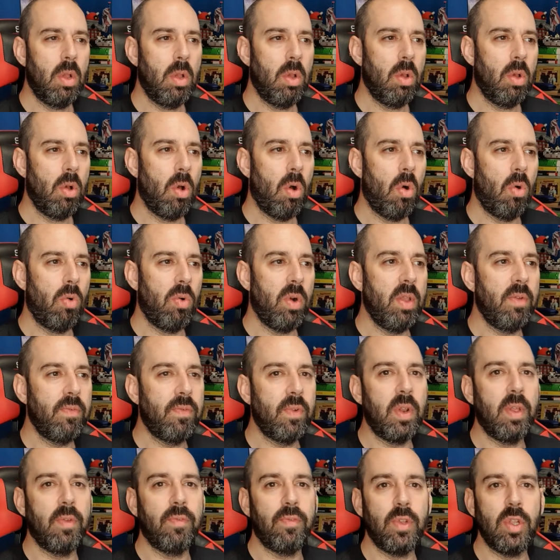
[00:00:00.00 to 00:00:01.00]
or even
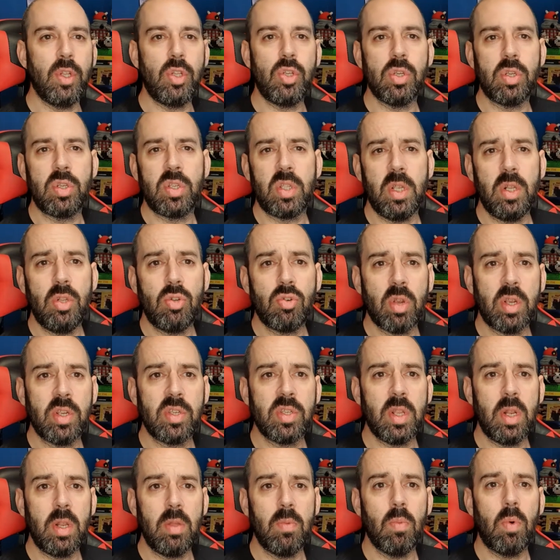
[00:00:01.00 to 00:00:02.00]
if you're just
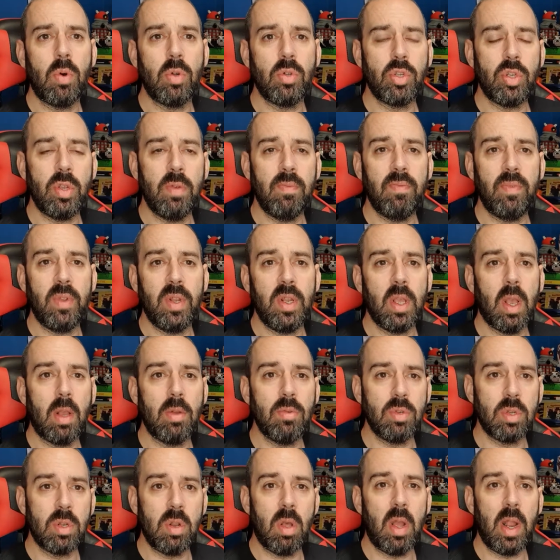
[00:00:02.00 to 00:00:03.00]
interested in watching
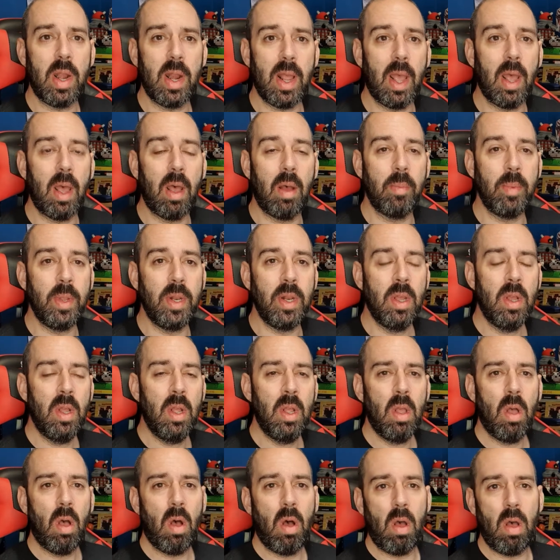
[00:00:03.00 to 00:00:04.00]
videos like that, I mean,
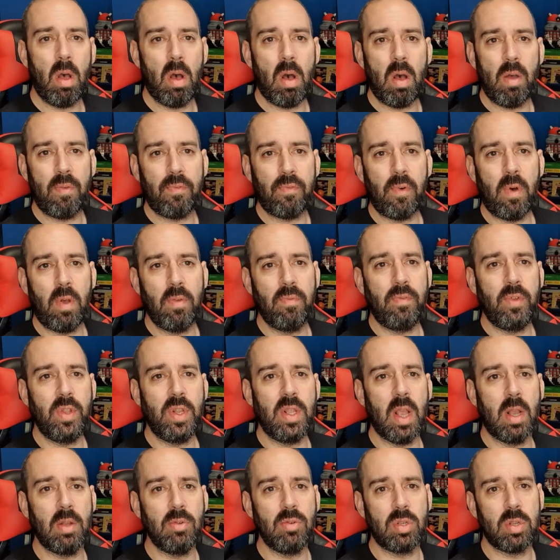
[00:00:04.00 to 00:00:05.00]
I find
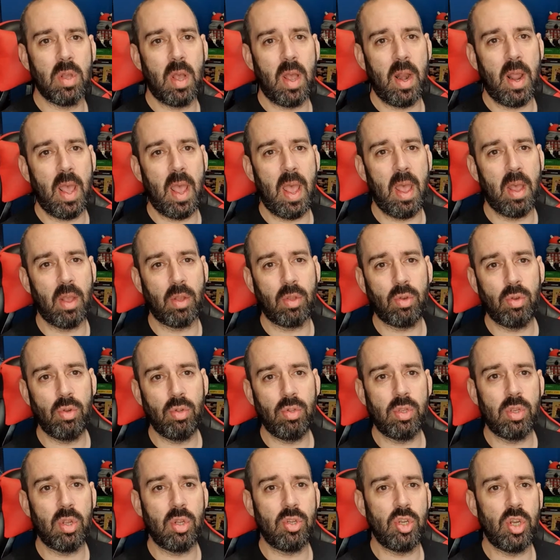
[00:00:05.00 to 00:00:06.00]
videos like that are
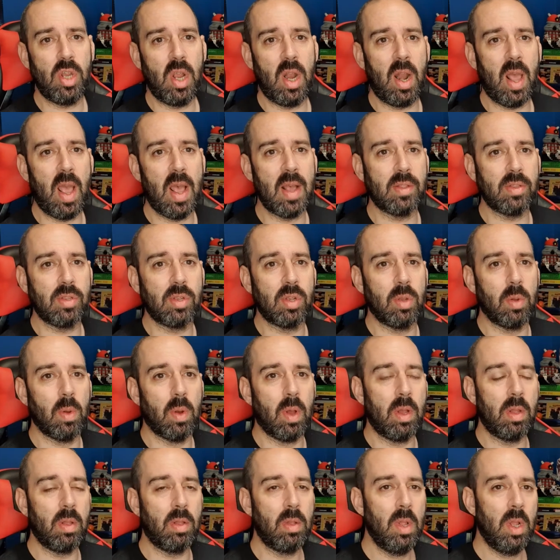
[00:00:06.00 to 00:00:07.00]
good to chill out
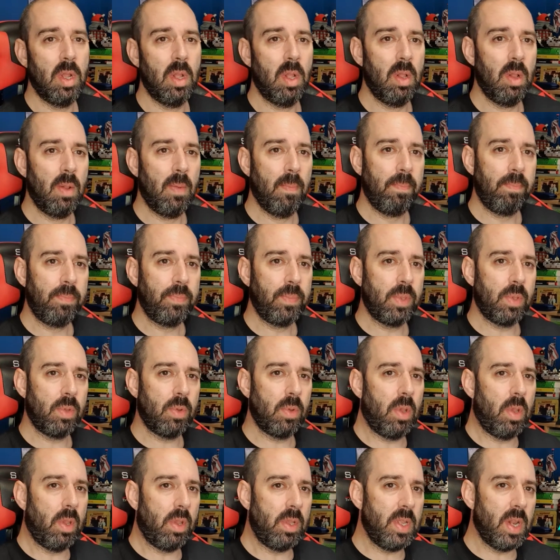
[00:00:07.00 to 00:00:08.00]
to.
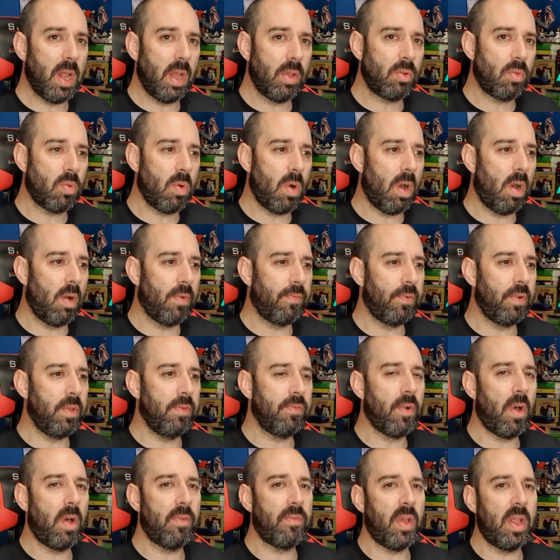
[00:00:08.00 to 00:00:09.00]
You know, quite often
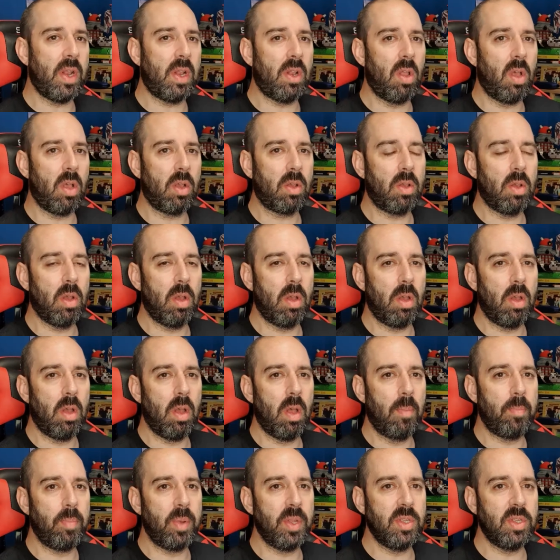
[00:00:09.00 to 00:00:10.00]
if I've had like
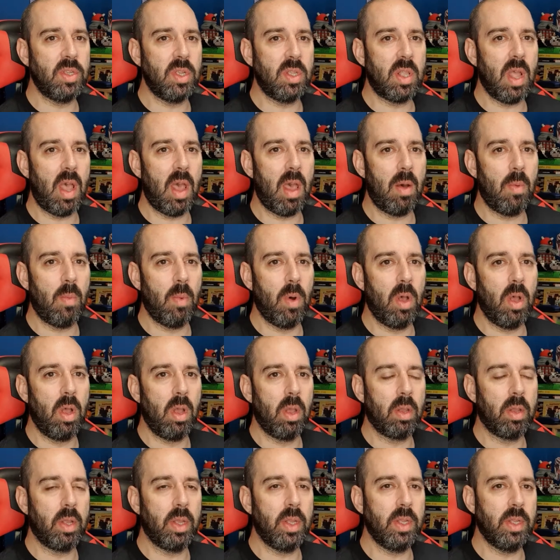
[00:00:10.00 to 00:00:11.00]
a busy day at
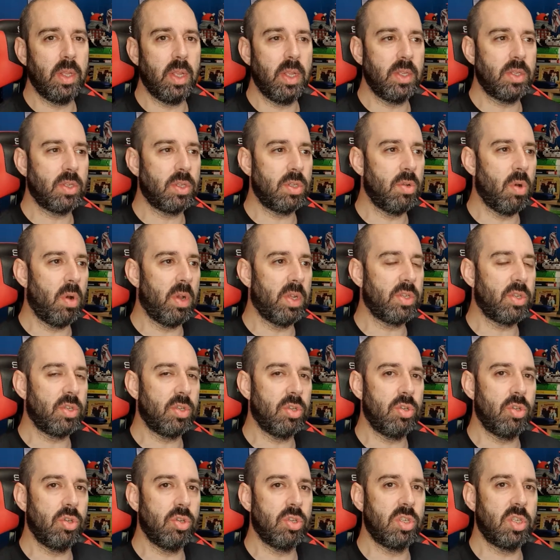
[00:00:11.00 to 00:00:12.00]
work, it's nice to
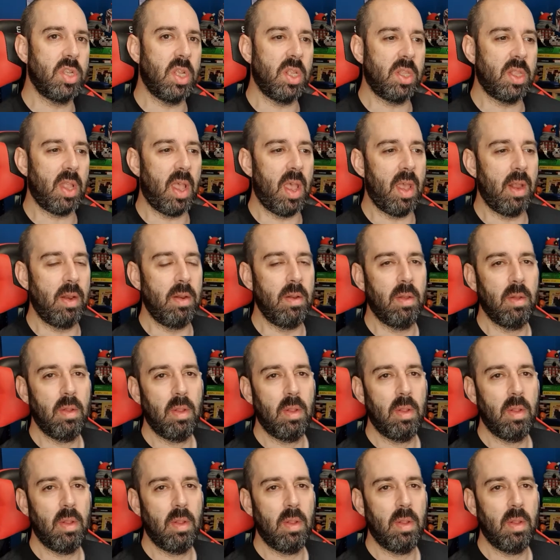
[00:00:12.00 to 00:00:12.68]
just sit down,